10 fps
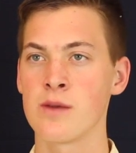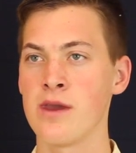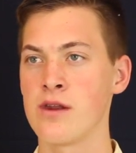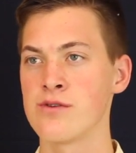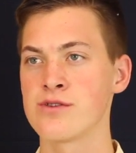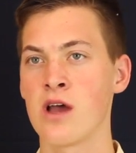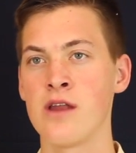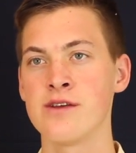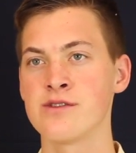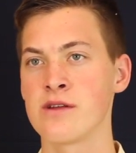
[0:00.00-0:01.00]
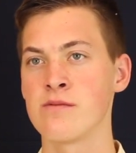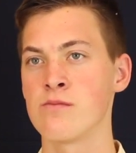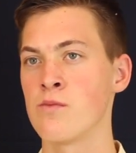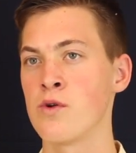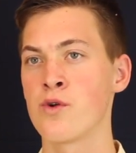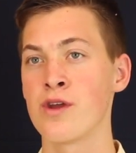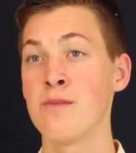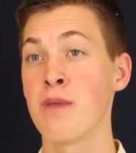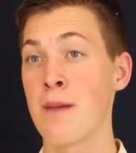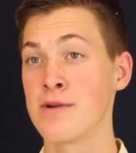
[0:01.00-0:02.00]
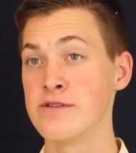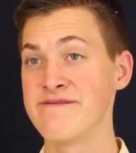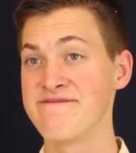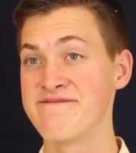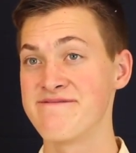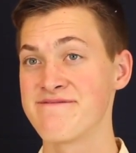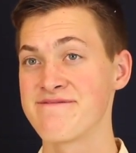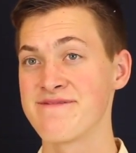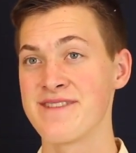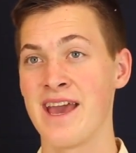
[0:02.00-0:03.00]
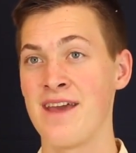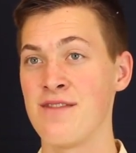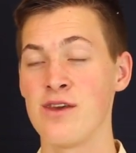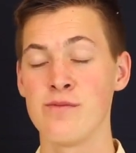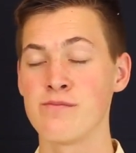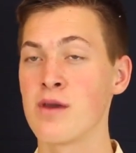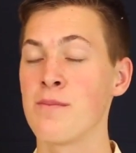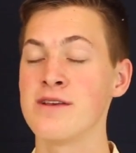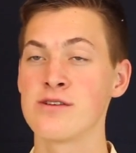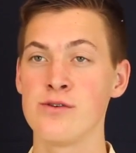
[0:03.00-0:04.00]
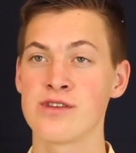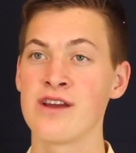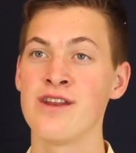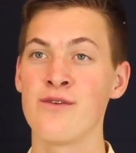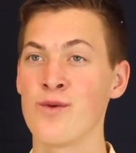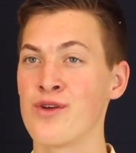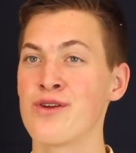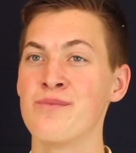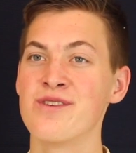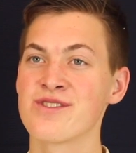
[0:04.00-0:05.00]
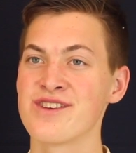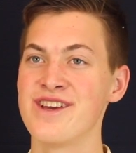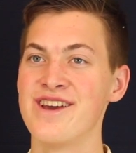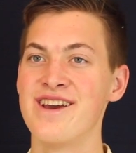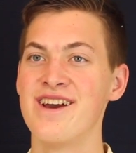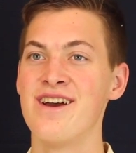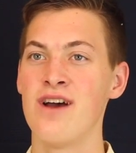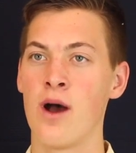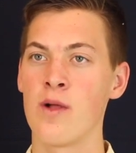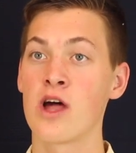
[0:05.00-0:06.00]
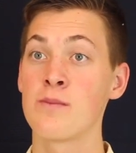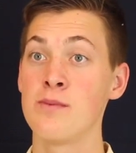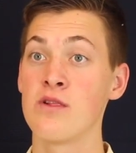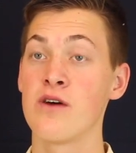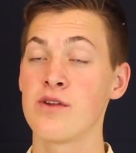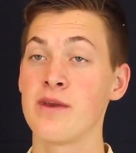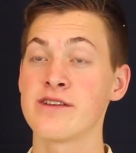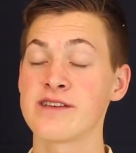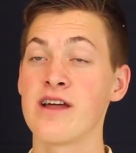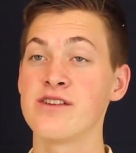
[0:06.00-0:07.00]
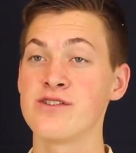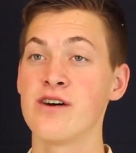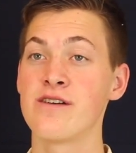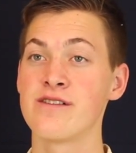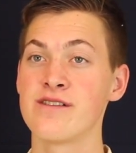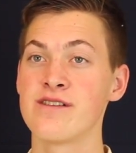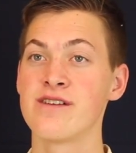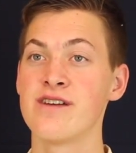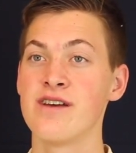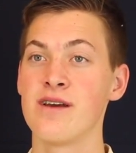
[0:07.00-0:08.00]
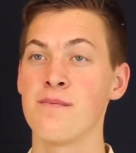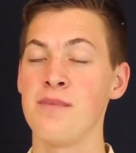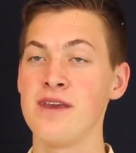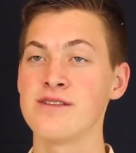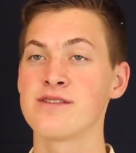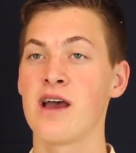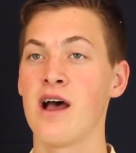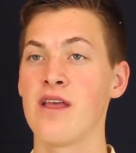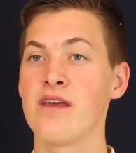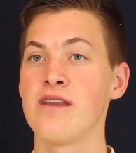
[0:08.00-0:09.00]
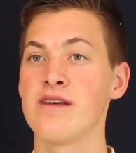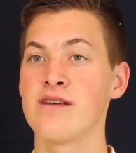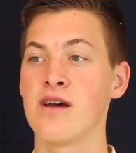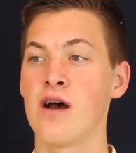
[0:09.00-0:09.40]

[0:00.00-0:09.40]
tomatoes, onions, and green pepper. And they basically use that in every one of their meals. A lot of people love to make salads though. Bean salad,